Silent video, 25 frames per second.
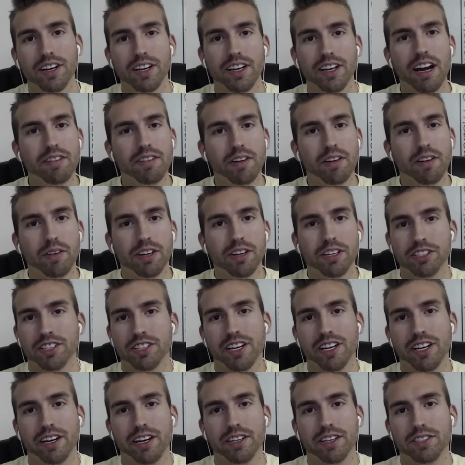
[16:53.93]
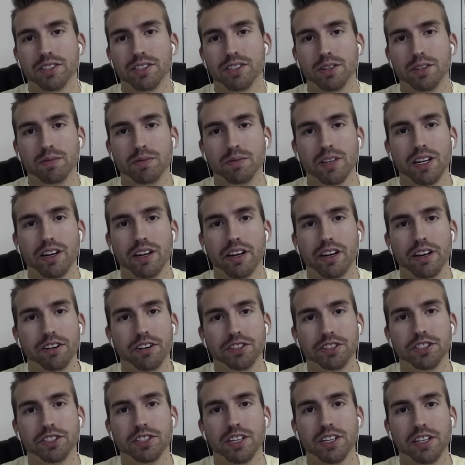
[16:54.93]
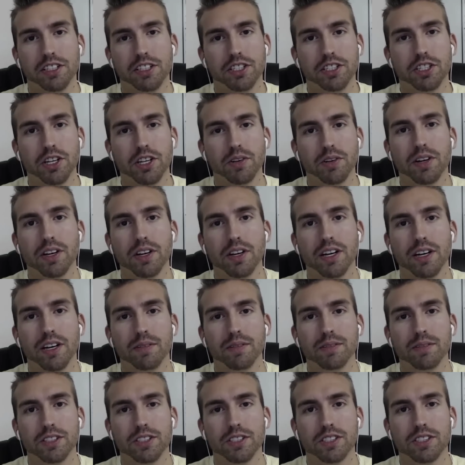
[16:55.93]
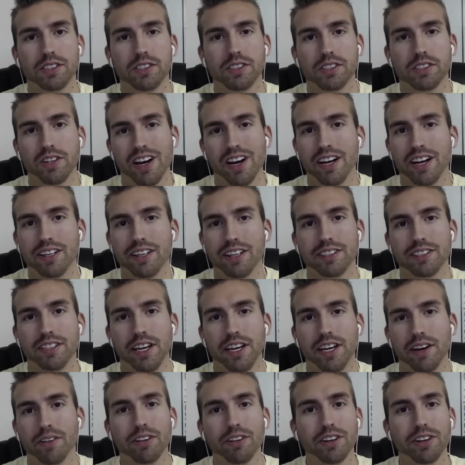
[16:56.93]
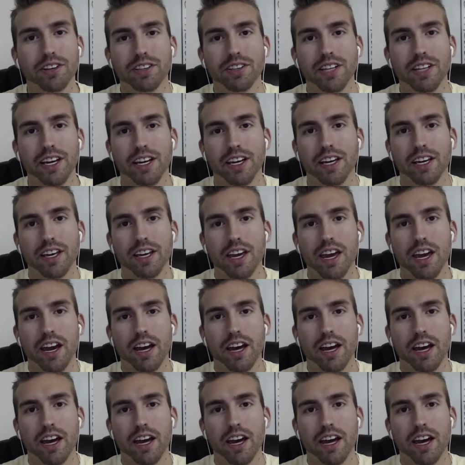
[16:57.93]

Everyone just kind of assumed they're just like showing up, just trying to see how good they can get.